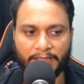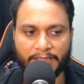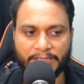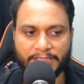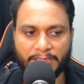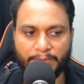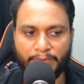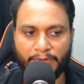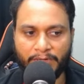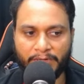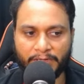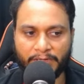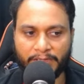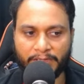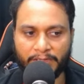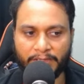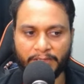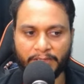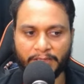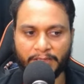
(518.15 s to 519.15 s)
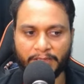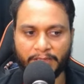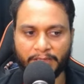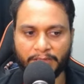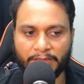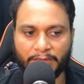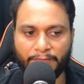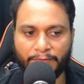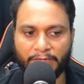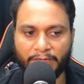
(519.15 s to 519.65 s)
Similarly,
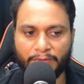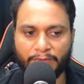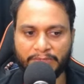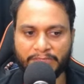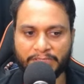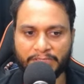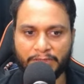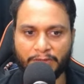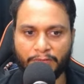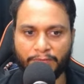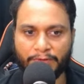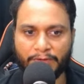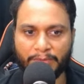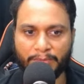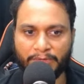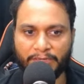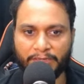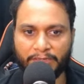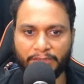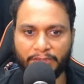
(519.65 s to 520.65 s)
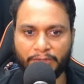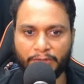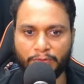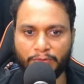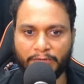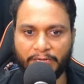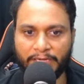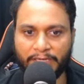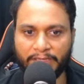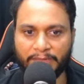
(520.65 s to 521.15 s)
the frequency of remainder
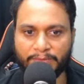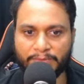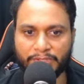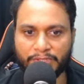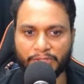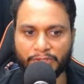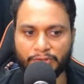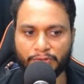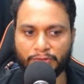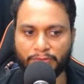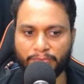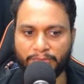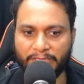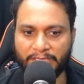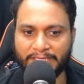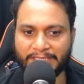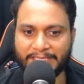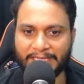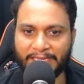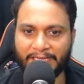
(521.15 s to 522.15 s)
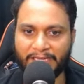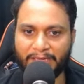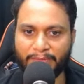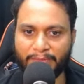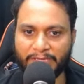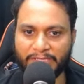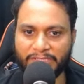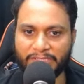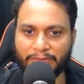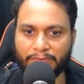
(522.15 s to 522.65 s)
2 items should be exactly
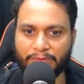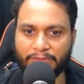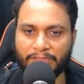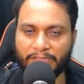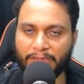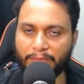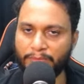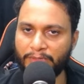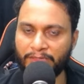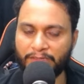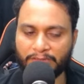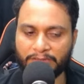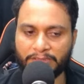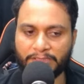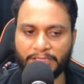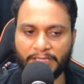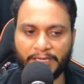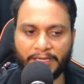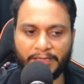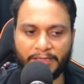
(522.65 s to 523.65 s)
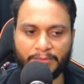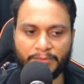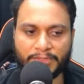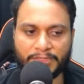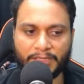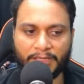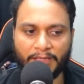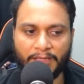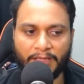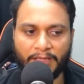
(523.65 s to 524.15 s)
matching with the remainder 3 items.